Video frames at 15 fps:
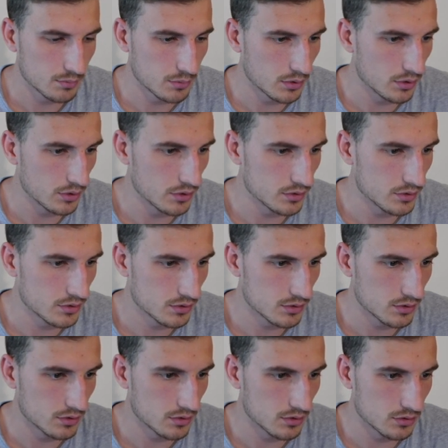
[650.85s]
Because
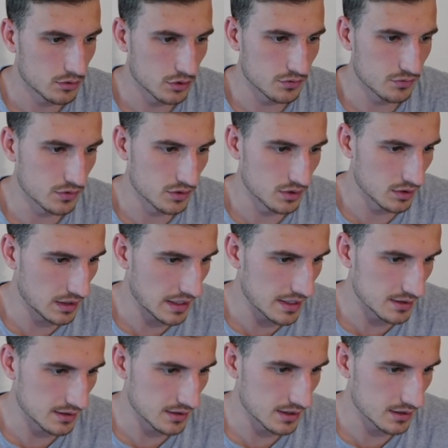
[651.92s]
just for the
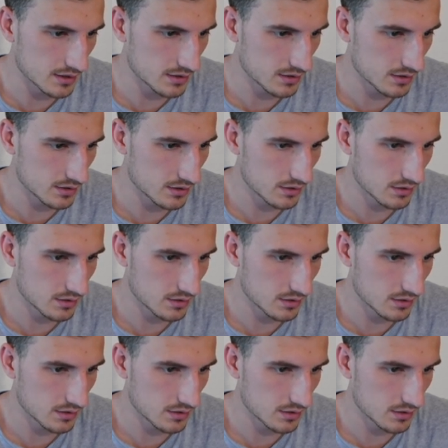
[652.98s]
ease of this,